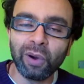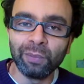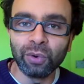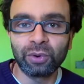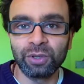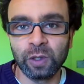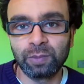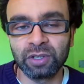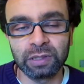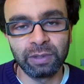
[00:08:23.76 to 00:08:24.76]
what more could
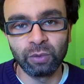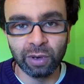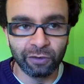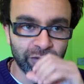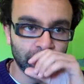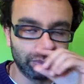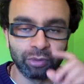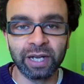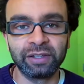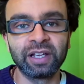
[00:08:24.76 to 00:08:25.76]
you possibly want from a
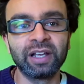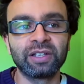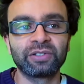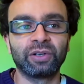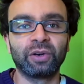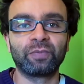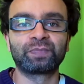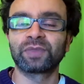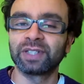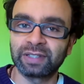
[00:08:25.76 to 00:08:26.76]
brand?
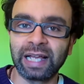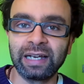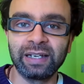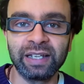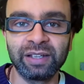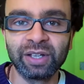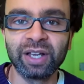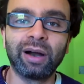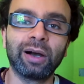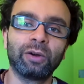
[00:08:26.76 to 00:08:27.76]
So Stan Lee,
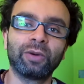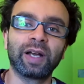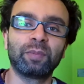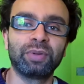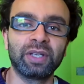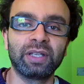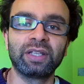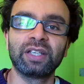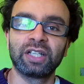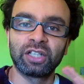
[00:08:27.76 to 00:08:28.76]

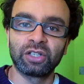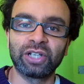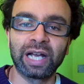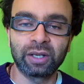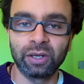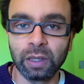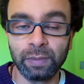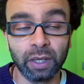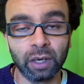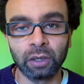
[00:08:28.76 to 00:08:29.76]
RIP, Jack
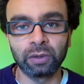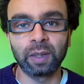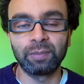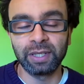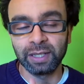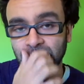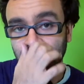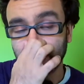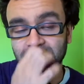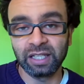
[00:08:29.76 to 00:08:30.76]
Kirby,
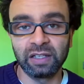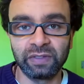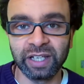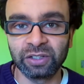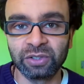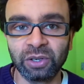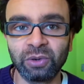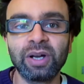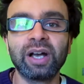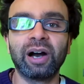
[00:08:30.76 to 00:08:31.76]
RIP, Steve
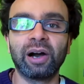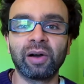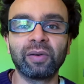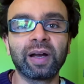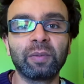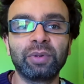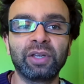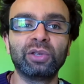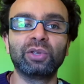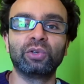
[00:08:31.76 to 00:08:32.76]
Ditko,
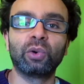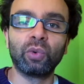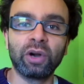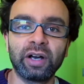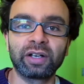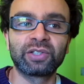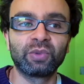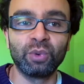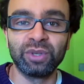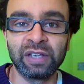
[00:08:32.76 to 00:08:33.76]
RIP. Your
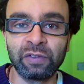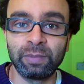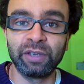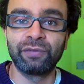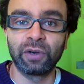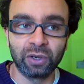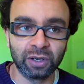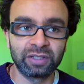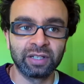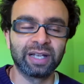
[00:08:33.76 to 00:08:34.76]
works will never be
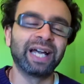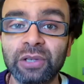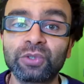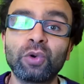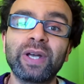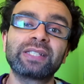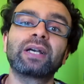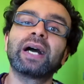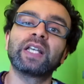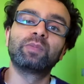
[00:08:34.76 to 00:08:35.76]
forgotten. So as
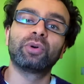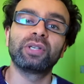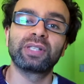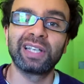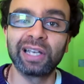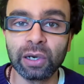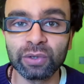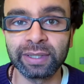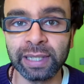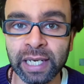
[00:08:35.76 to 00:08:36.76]
always, guys, boys and
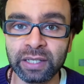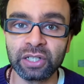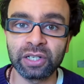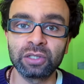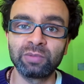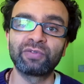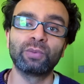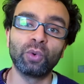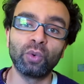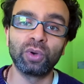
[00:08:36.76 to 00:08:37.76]
girls, ladies and gentlemen
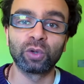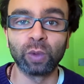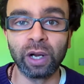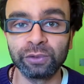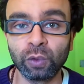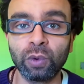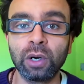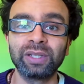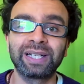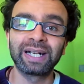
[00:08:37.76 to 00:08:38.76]
from all around the
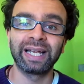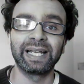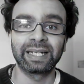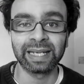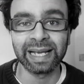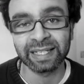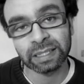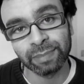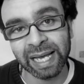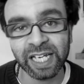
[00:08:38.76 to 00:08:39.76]
world, click,
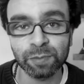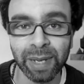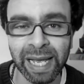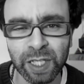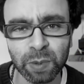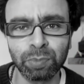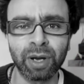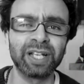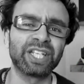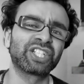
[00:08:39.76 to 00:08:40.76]
like, smash, bash,
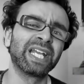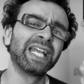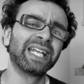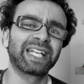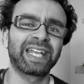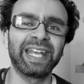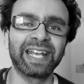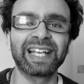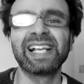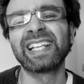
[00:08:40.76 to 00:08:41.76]
punch,
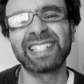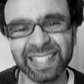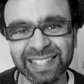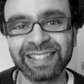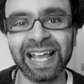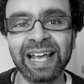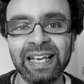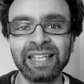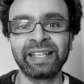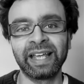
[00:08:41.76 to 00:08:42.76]
kick,
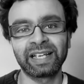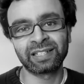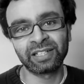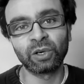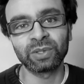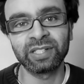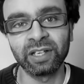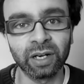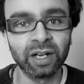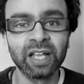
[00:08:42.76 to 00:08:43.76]
Stan Lee,
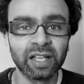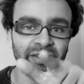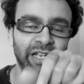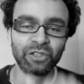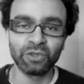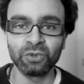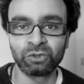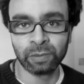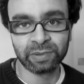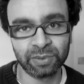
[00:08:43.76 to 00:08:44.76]
Excelsior, that
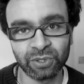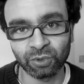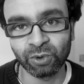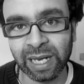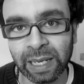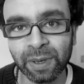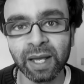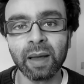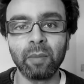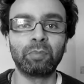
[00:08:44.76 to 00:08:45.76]
YouTube
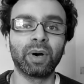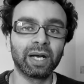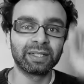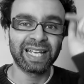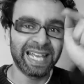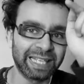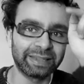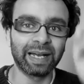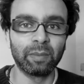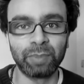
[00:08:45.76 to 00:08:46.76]
subscribe button,
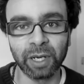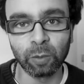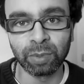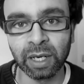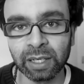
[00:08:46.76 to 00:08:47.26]
hit that bell